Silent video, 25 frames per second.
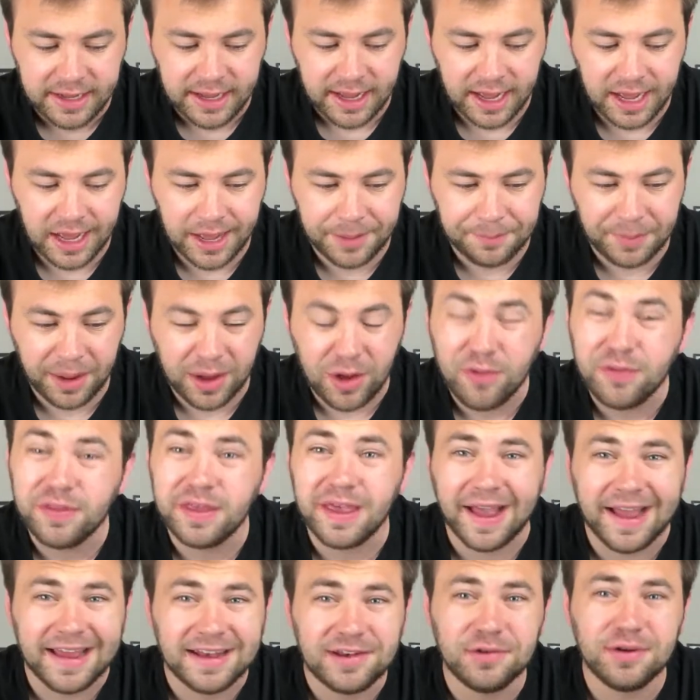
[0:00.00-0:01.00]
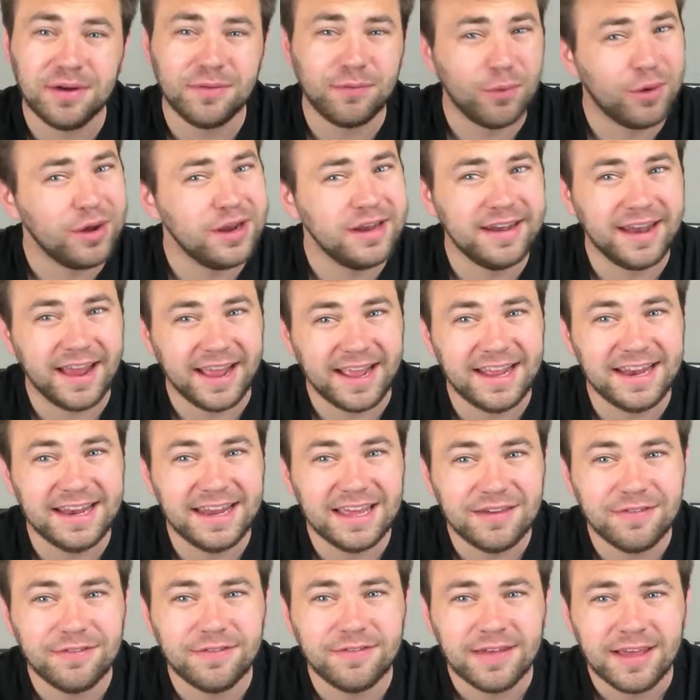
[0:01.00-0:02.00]
I do have one
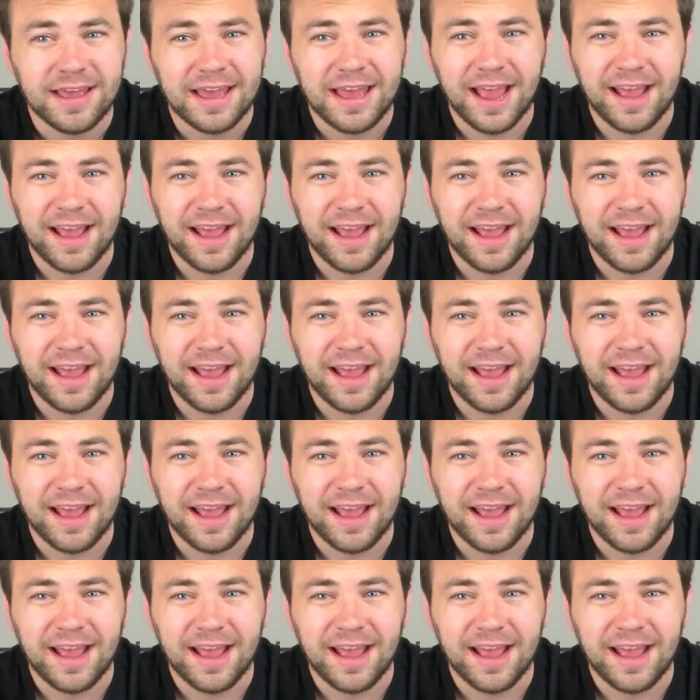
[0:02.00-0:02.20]
negative,